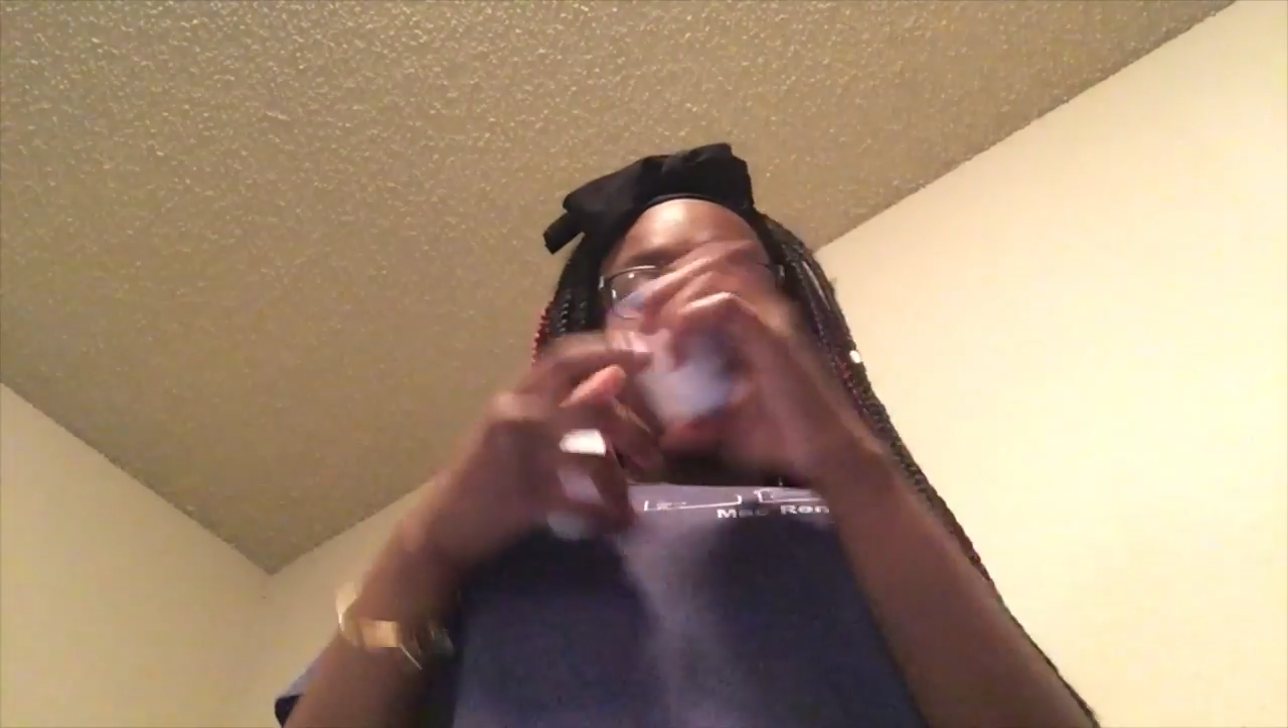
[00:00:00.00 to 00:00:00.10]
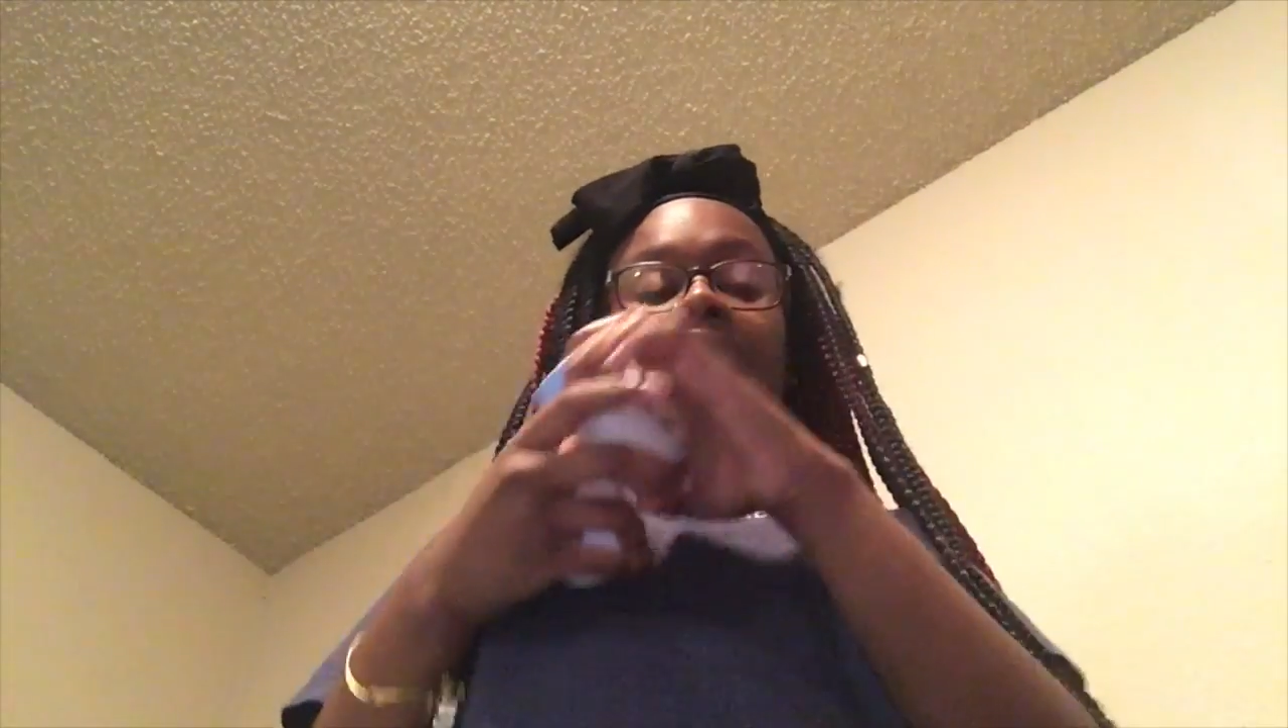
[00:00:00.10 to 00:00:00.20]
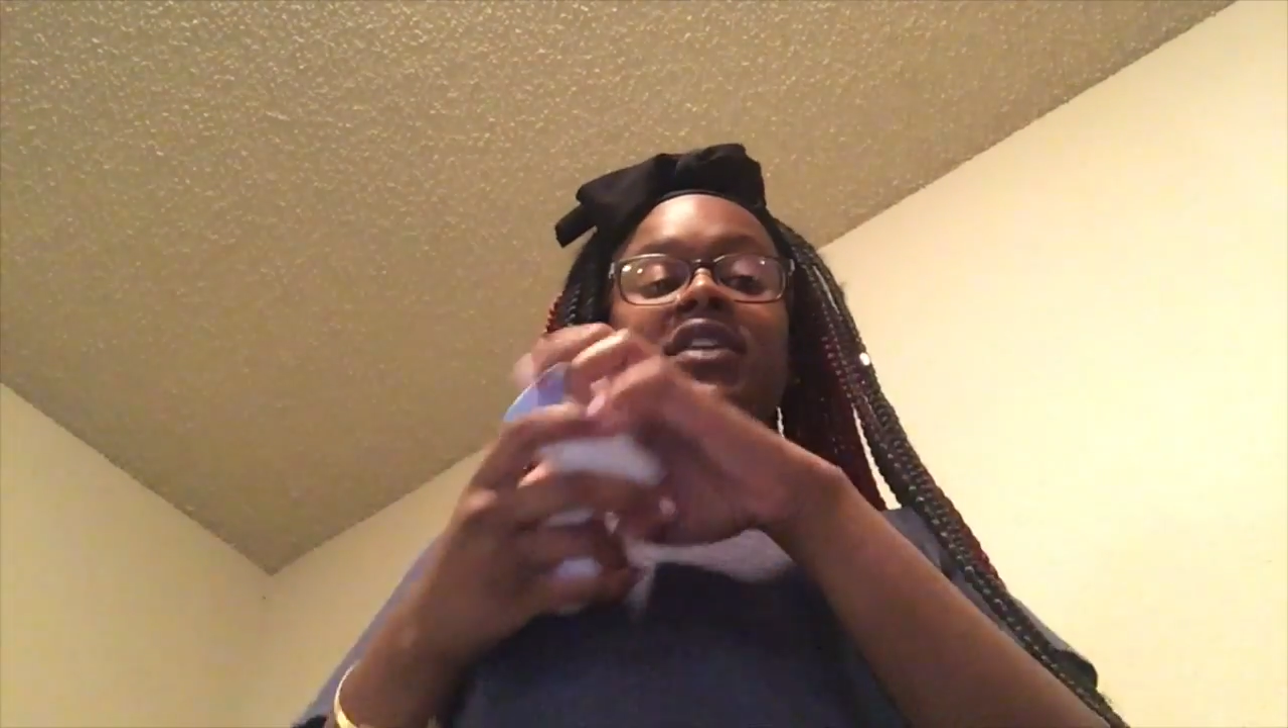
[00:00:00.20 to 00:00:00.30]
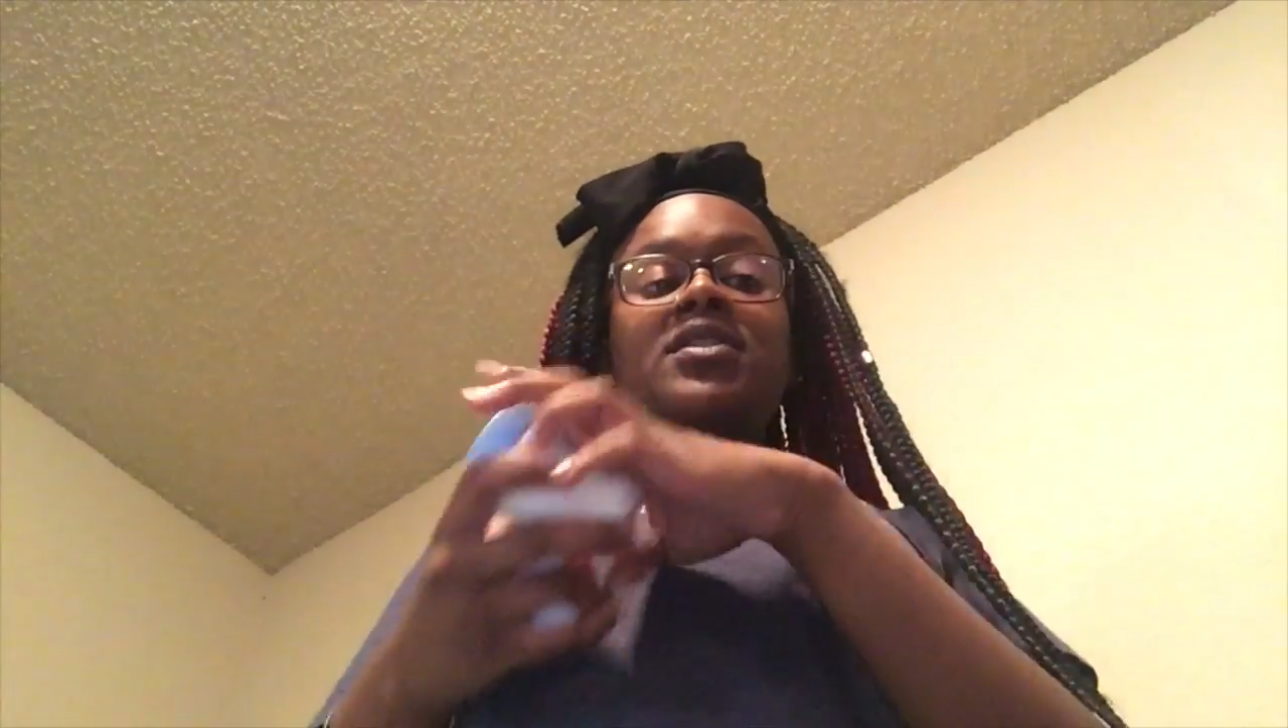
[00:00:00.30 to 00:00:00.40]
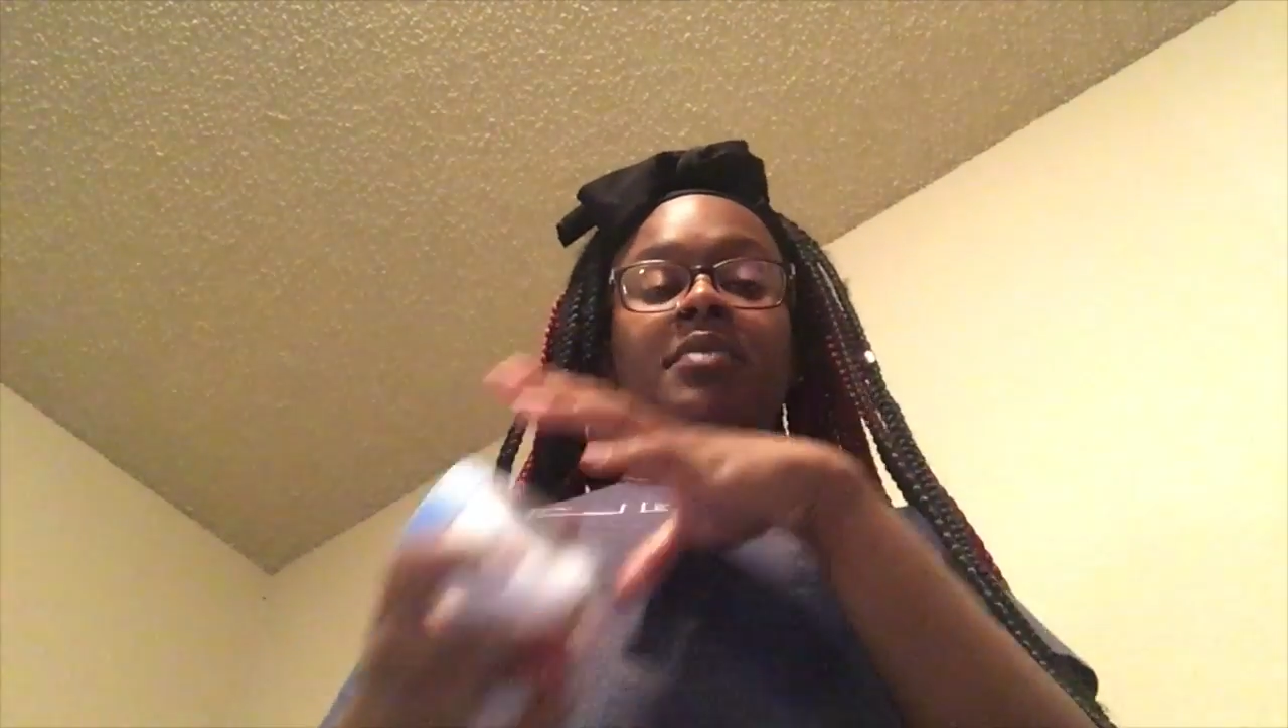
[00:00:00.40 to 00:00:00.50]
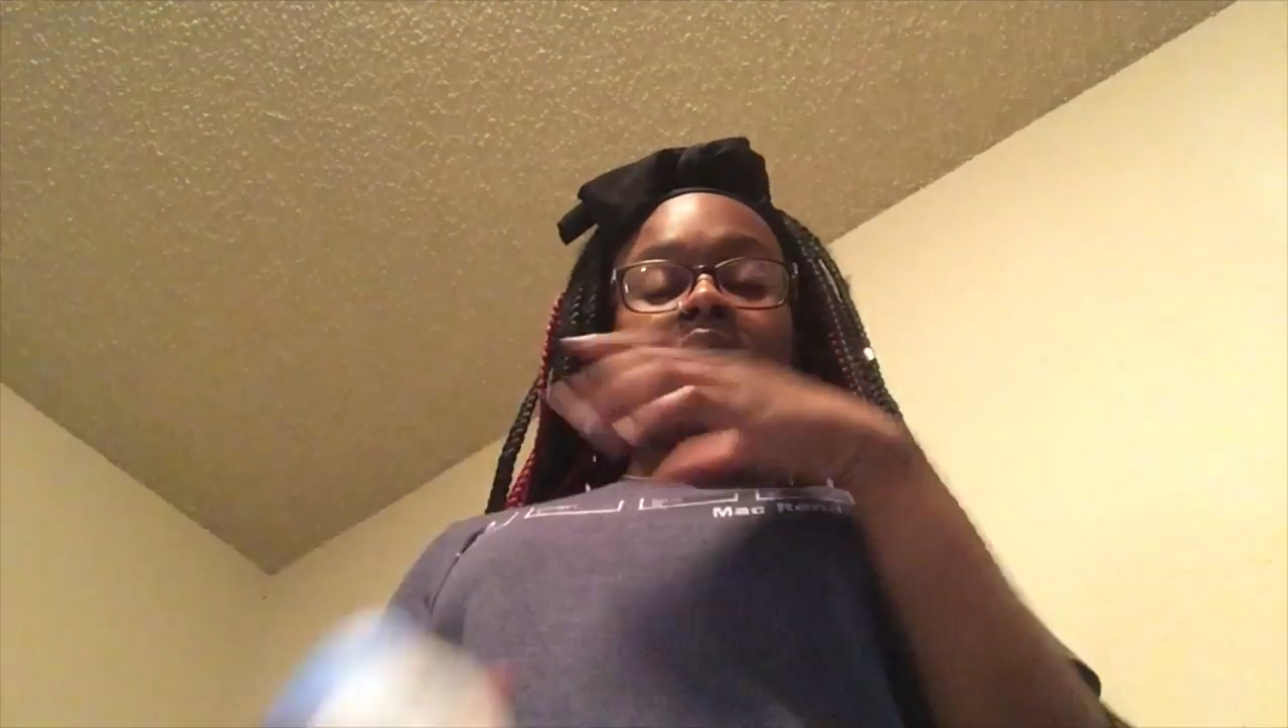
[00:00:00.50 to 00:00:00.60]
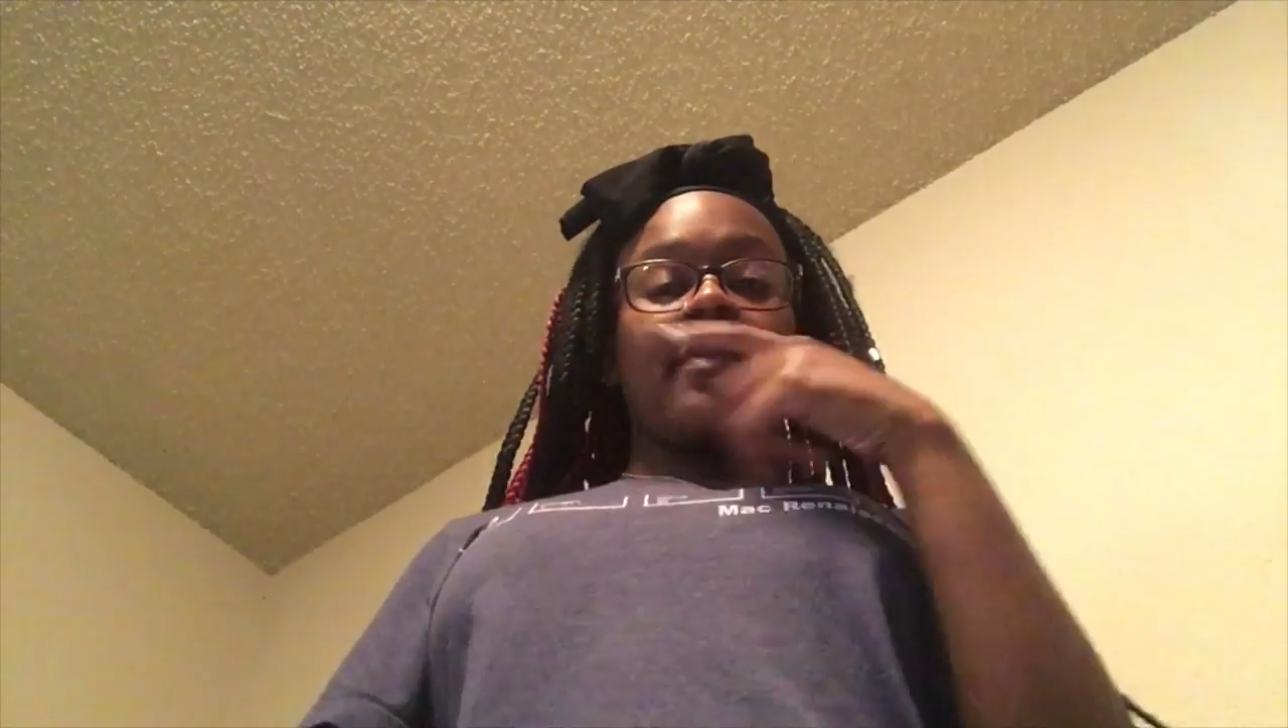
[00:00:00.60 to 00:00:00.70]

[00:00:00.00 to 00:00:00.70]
eczema